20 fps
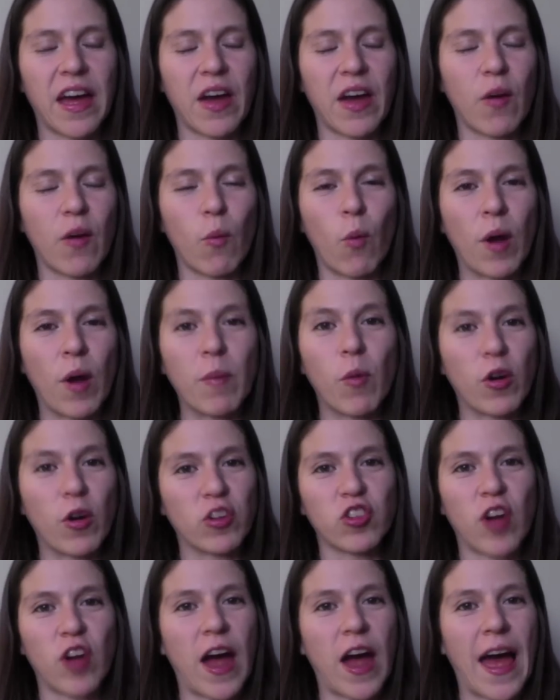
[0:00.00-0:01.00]
one more
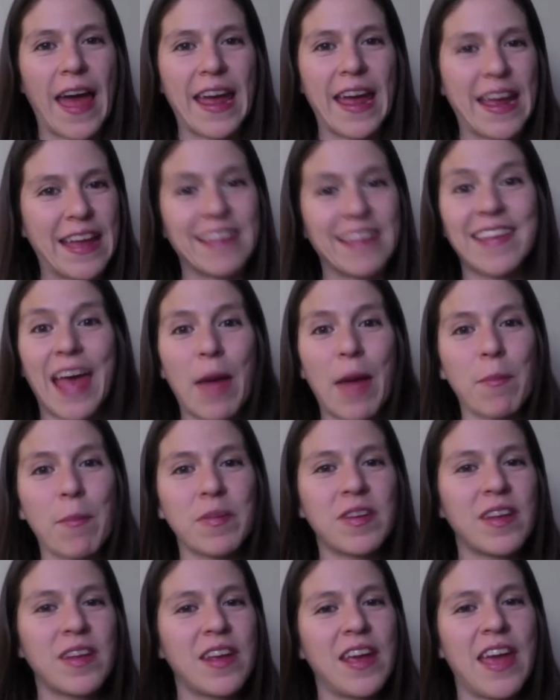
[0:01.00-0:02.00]
try attempt,
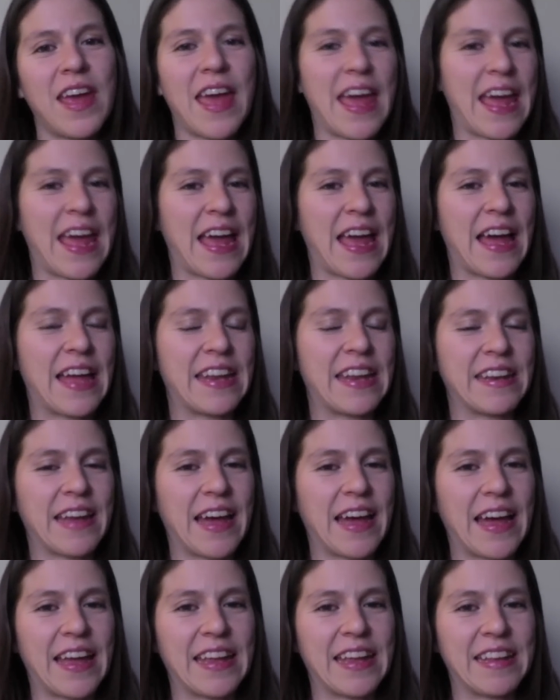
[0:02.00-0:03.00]
and
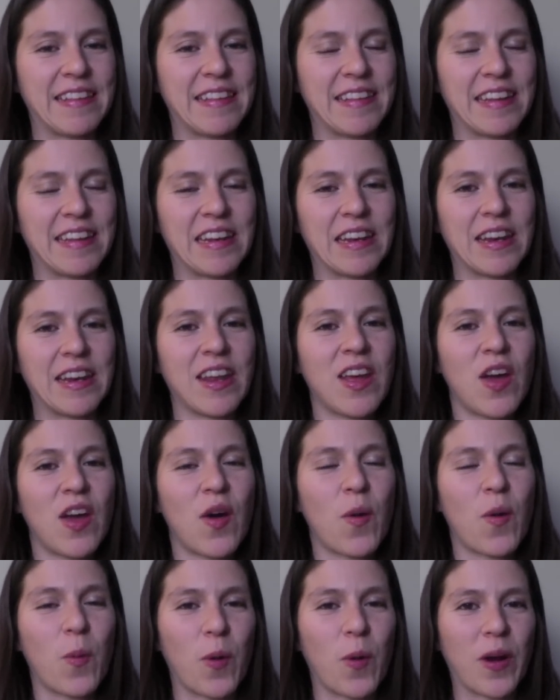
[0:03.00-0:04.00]
it didn't
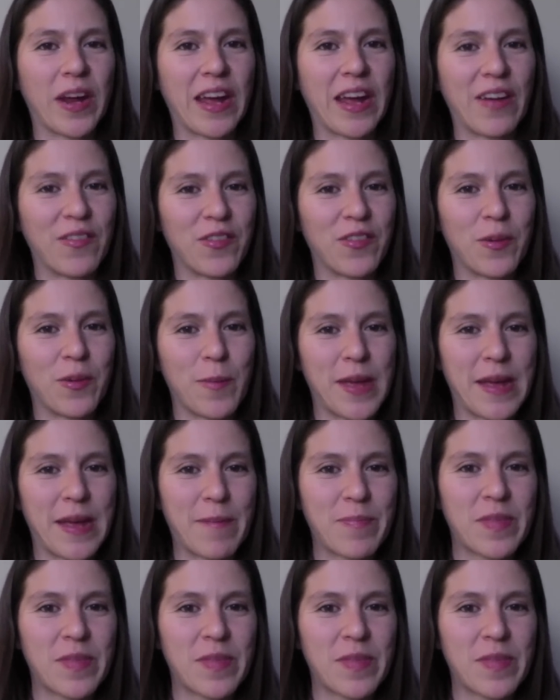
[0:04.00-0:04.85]
work out for me.